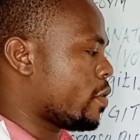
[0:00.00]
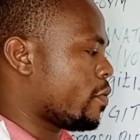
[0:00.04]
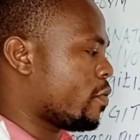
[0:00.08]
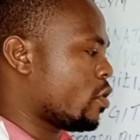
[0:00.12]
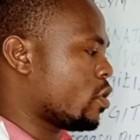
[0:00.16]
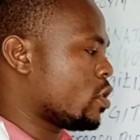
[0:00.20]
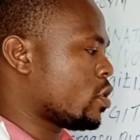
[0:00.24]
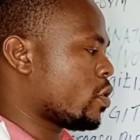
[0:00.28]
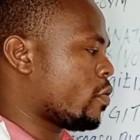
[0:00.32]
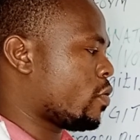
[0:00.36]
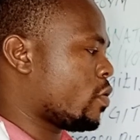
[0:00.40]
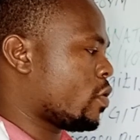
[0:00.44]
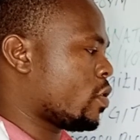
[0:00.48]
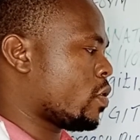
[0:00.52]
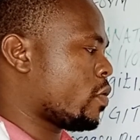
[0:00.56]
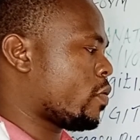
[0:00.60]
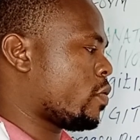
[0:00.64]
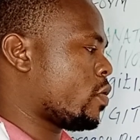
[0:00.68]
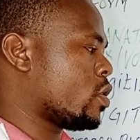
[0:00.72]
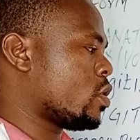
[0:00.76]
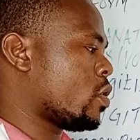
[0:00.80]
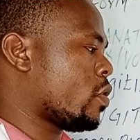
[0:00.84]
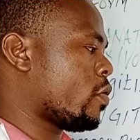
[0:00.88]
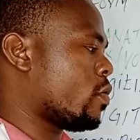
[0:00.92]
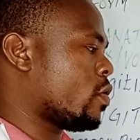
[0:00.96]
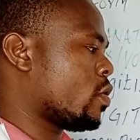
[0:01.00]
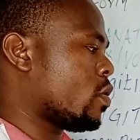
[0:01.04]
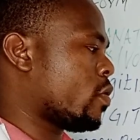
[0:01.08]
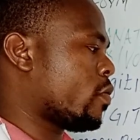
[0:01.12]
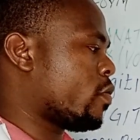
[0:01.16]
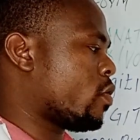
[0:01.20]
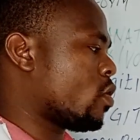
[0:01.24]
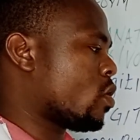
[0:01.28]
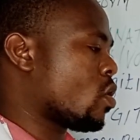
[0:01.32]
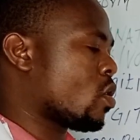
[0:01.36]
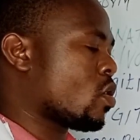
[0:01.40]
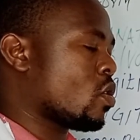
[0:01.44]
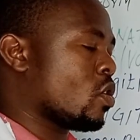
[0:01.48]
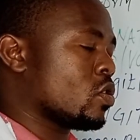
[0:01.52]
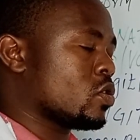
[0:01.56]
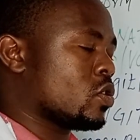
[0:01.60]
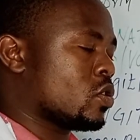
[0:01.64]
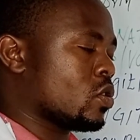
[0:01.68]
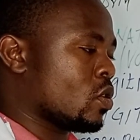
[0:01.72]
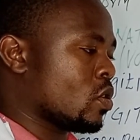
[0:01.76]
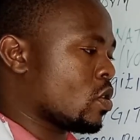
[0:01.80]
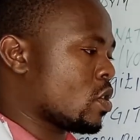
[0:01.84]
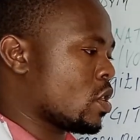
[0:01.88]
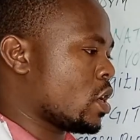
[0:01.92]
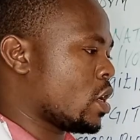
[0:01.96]
vocal cords
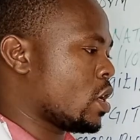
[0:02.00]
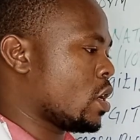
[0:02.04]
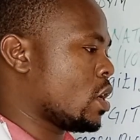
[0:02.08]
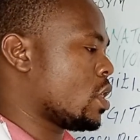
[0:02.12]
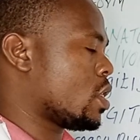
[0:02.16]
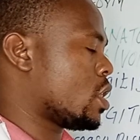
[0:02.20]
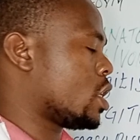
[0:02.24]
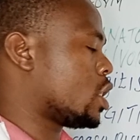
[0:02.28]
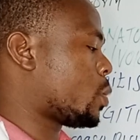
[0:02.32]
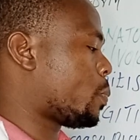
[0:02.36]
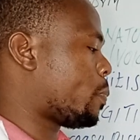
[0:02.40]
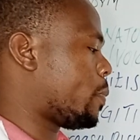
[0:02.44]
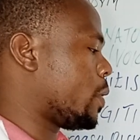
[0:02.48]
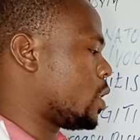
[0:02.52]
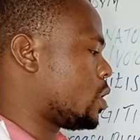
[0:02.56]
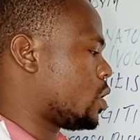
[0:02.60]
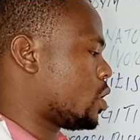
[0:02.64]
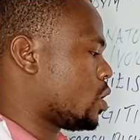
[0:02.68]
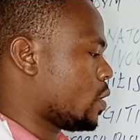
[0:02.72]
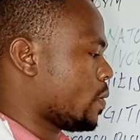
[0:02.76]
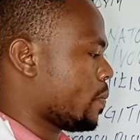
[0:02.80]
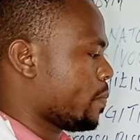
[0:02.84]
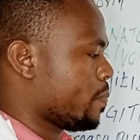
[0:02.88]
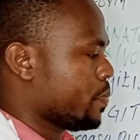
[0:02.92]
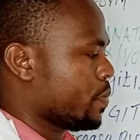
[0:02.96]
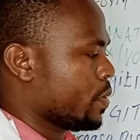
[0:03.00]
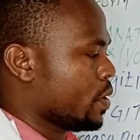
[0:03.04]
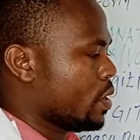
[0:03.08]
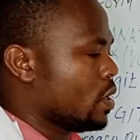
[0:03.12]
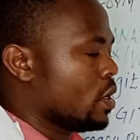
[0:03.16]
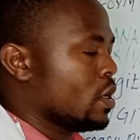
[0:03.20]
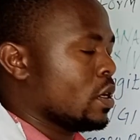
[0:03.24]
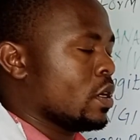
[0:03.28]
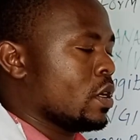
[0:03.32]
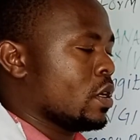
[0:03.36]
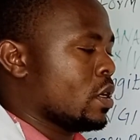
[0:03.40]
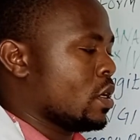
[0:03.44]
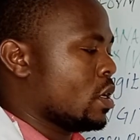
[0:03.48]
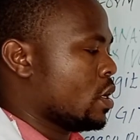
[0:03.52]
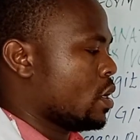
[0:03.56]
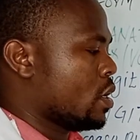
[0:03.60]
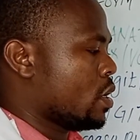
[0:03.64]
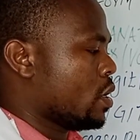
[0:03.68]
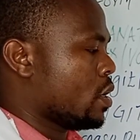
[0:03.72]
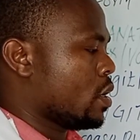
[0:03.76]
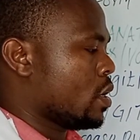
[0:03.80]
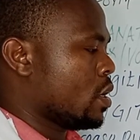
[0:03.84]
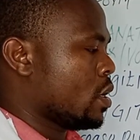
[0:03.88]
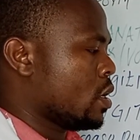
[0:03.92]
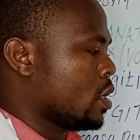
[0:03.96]
or the speech.
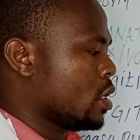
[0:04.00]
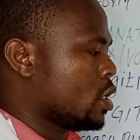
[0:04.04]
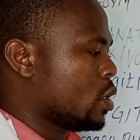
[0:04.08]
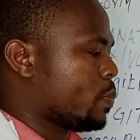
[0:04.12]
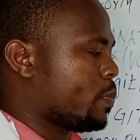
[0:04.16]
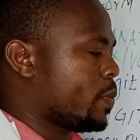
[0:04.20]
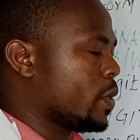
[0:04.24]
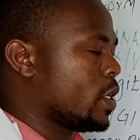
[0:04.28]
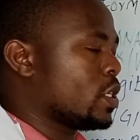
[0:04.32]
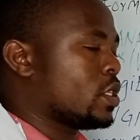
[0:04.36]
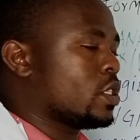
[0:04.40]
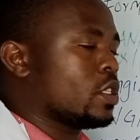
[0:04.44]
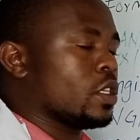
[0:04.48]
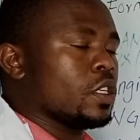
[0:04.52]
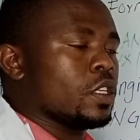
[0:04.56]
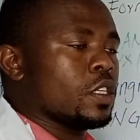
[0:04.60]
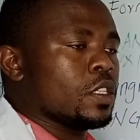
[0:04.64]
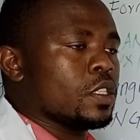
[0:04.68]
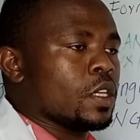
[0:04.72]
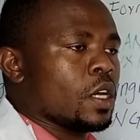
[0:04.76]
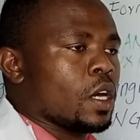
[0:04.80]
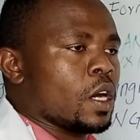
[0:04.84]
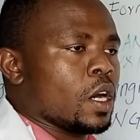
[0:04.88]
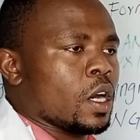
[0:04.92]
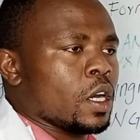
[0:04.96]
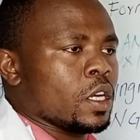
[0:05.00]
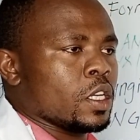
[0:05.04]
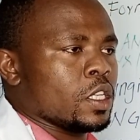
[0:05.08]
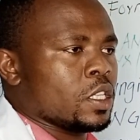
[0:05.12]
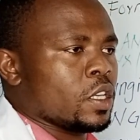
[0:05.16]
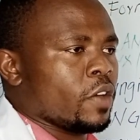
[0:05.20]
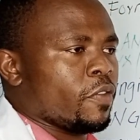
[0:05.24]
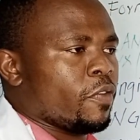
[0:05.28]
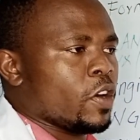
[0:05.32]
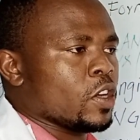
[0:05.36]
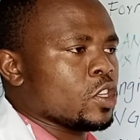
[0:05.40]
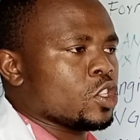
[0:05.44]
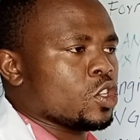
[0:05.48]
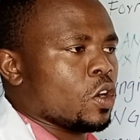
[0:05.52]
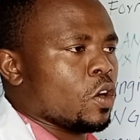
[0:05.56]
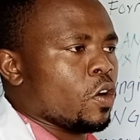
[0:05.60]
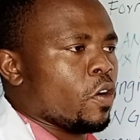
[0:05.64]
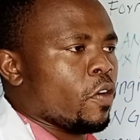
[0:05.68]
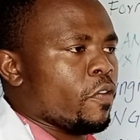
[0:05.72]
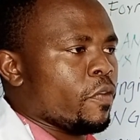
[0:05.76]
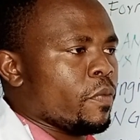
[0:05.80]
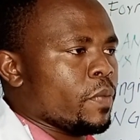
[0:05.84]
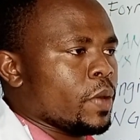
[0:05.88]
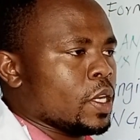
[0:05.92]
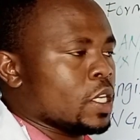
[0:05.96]
Speech is a function
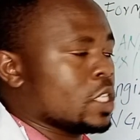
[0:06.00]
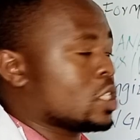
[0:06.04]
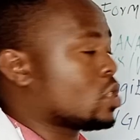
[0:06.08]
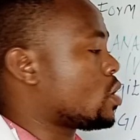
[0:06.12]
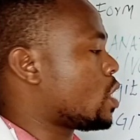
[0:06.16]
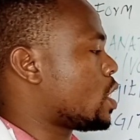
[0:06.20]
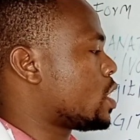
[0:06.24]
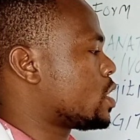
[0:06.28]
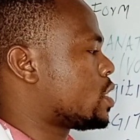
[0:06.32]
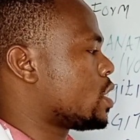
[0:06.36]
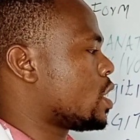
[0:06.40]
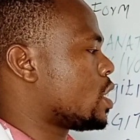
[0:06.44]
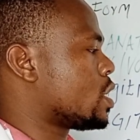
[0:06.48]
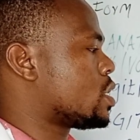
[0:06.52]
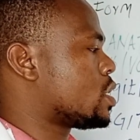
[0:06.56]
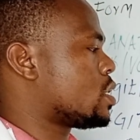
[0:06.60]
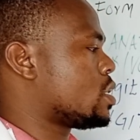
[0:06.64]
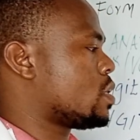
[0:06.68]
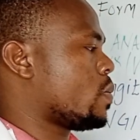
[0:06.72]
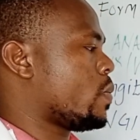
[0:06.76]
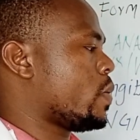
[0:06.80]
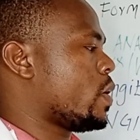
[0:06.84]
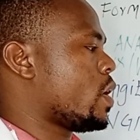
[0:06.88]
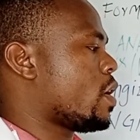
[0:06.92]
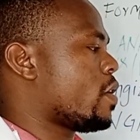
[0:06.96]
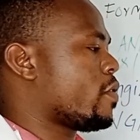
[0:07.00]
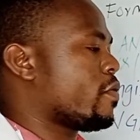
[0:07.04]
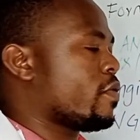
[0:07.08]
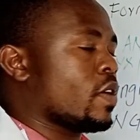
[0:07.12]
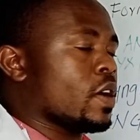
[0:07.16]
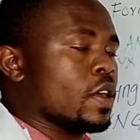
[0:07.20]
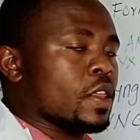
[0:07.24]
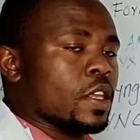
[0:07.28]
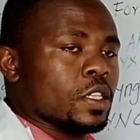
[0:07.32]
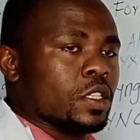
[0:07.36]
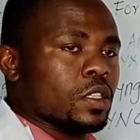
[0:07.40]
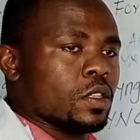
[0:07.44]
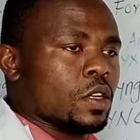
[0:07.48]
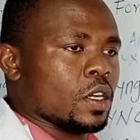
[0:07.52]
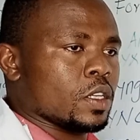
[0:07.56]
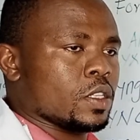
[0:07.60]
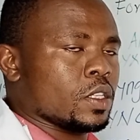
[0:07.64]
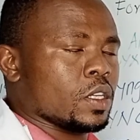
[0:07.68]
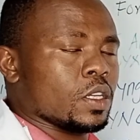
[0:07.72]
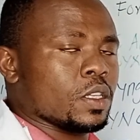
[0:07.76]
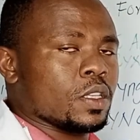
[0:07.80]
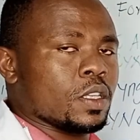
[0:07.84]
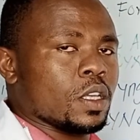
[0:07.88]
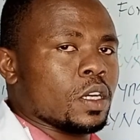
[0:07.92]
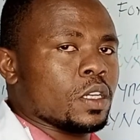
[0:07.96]
of many structures. We have other
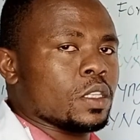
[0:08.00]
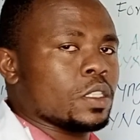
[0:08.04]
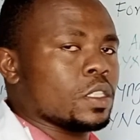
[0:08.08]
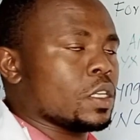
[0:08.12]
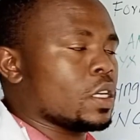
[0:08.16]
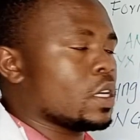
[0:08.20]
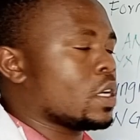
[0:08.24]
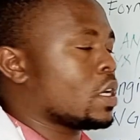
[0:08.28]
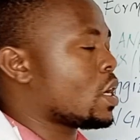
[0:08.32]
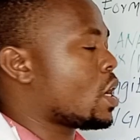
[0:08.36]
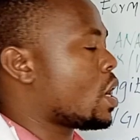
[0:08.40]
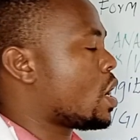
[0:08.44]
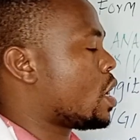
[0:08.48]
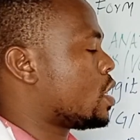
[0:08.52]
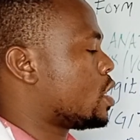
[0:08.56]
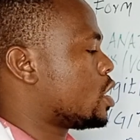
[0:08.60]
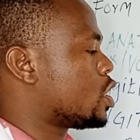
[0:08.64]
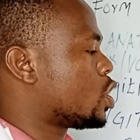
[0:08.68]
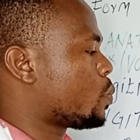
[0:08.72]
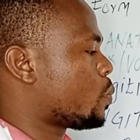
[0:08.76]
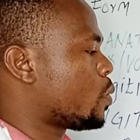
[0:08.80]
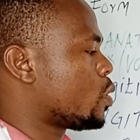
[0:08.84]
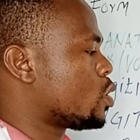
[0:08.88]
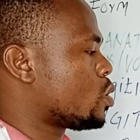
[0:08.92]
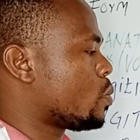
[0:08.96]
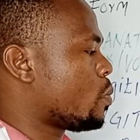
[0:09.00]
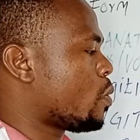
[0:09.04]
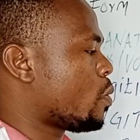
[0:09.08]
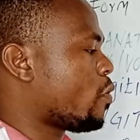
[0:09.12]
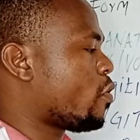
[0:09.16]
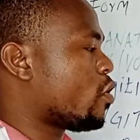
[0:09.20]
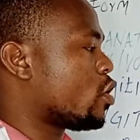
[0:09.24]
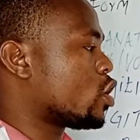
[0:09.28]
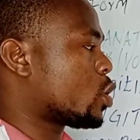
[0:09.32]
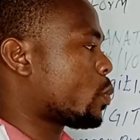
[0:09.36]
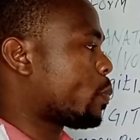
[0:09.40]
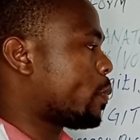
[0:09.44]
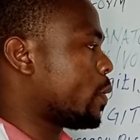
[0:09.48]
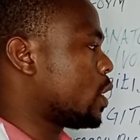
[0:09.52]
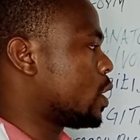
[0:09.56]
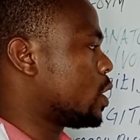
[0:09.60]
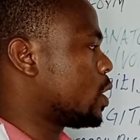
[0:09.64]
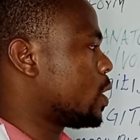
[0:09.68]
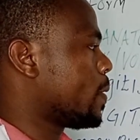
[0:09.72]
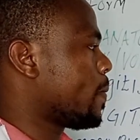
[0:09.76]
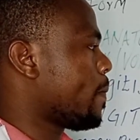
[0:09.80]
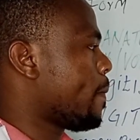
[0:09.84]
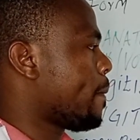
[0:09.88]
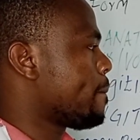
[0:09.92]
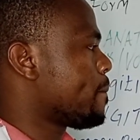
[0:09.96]
structures that are responsible for speech.
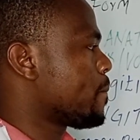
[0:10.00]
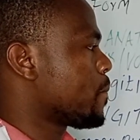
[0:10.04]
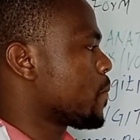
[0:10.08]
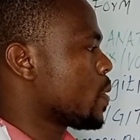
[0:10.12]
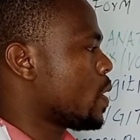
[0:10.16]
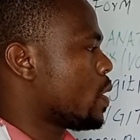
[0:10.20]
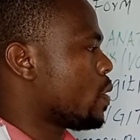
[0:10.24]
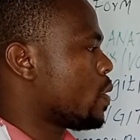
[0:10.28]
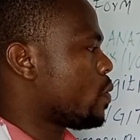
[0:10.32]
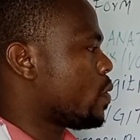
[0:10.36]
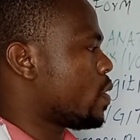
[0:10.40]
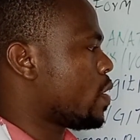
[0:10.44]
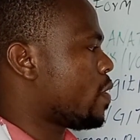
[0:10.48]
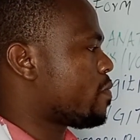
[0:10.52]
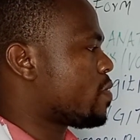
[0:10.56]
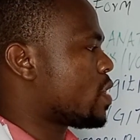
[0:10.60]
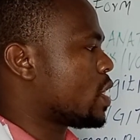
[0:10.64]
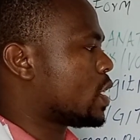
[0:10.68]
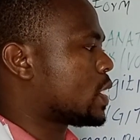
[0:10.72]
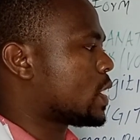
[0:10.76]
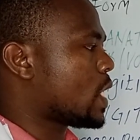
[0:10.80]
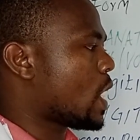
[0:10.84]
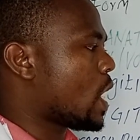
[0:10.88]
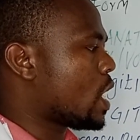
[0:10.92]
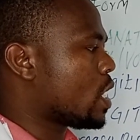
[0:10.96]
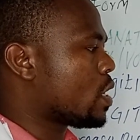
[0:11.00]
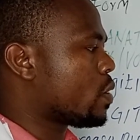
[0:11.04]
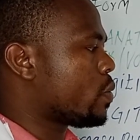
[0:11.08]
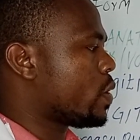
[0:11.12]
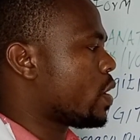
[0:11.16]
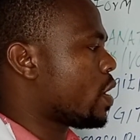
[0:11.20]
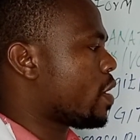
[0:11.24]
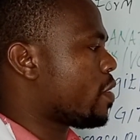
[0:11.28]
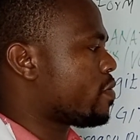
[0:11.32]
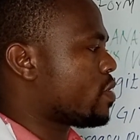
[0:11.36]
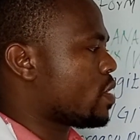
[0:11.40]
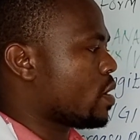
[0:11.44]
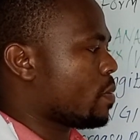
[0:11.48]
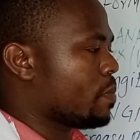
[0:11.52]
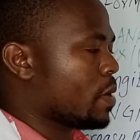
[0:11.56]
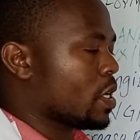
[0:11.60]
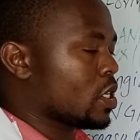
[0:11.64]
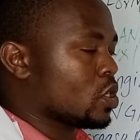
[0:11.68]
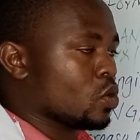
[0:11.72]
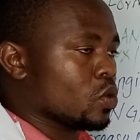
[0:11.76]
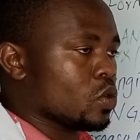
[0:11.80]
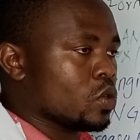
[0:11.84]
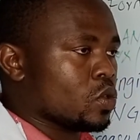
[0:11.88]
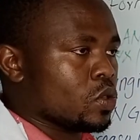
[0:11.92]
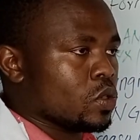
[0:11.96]
We have the tongue, we have the
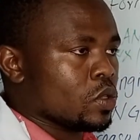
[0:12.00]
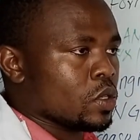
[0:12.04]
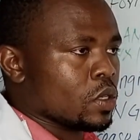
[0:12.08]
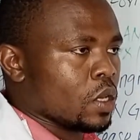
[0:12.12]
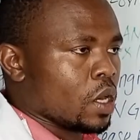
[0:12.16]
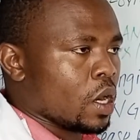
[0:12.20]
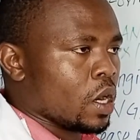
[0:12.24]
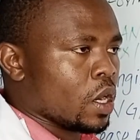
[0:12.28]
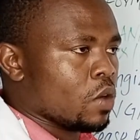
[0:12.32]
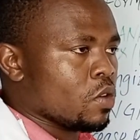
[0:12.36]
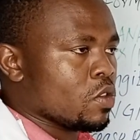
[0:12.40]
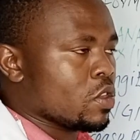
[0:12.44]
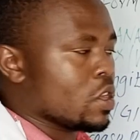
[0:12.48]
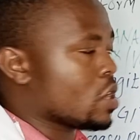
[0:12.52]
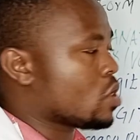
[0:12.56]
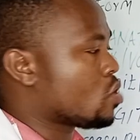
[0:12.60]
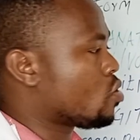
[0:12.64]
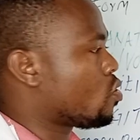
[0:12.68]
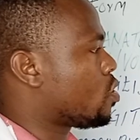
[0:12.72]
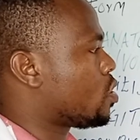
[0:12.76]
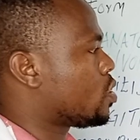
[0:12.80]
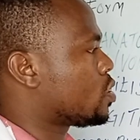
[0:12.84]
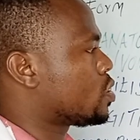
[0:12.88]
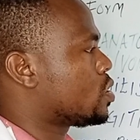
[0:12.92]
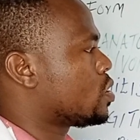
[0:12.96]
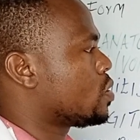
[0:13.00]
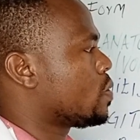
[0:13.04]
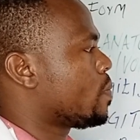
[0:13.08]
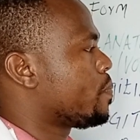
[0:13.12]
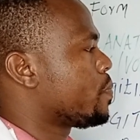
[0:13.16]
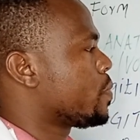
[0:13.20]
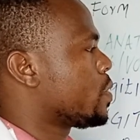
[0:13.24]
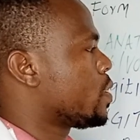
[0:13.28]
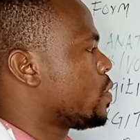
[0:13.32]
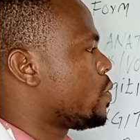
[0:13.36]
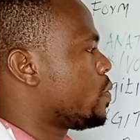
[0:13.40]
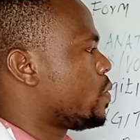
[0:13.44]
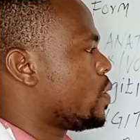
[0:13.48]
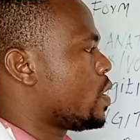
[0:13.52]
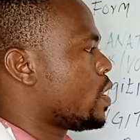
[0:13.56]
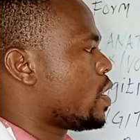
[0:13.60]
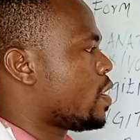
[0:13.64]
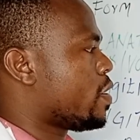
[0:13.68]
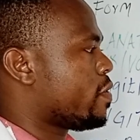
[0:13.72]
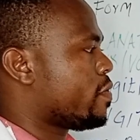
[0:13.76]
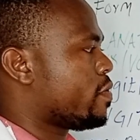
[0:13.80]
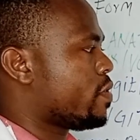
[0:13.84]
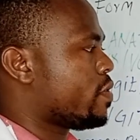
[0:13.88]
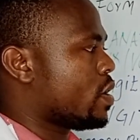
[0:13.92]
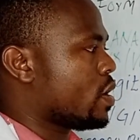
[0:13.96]
muscles around the throat, we
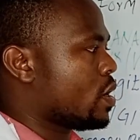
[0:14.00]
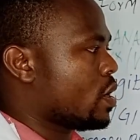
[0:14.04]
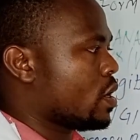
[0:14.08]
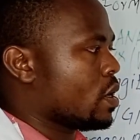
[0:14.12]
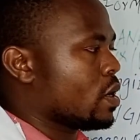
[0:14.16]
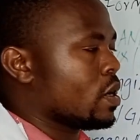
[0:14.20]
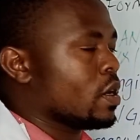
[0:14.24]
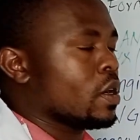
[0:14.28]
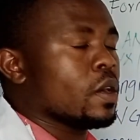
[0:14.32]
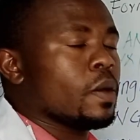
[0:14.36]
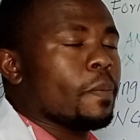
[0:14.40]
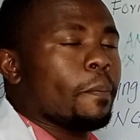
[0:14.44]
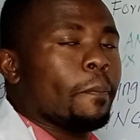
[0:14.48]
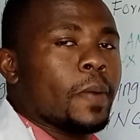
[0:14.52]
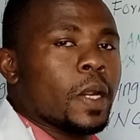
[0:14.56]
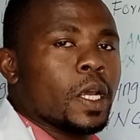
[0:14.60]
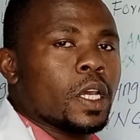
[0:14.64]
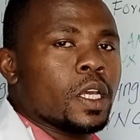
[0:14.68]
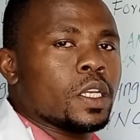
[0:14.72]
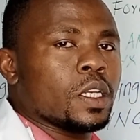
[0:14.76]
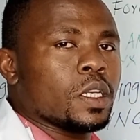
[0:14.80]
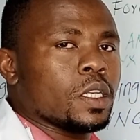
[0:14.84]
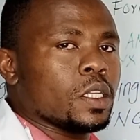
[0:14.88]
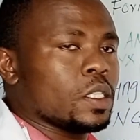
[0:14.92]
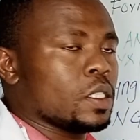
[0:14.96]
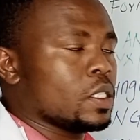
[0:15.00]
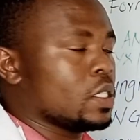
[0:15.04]
have brain,